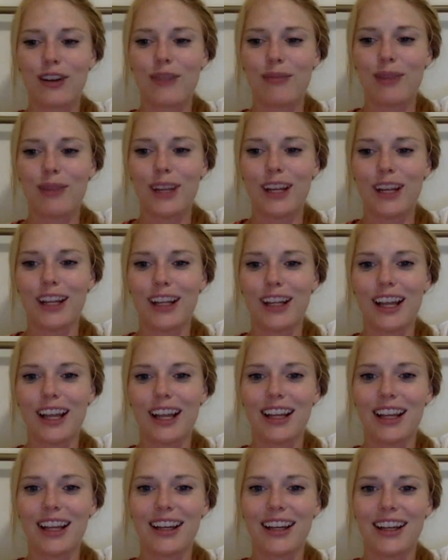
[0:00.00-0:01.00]
being
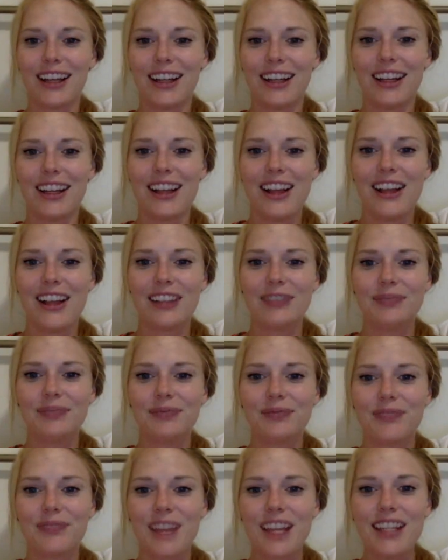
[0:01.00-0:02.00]
like a
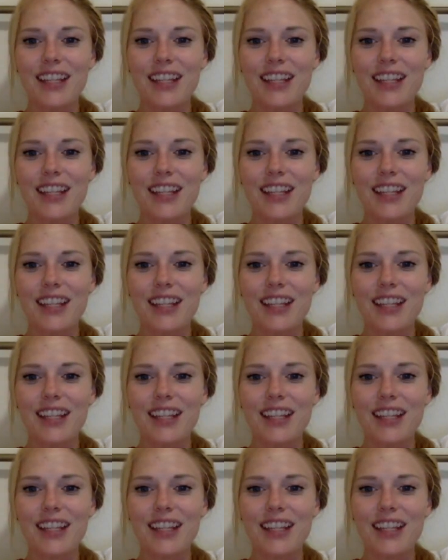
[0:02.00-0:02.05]
it's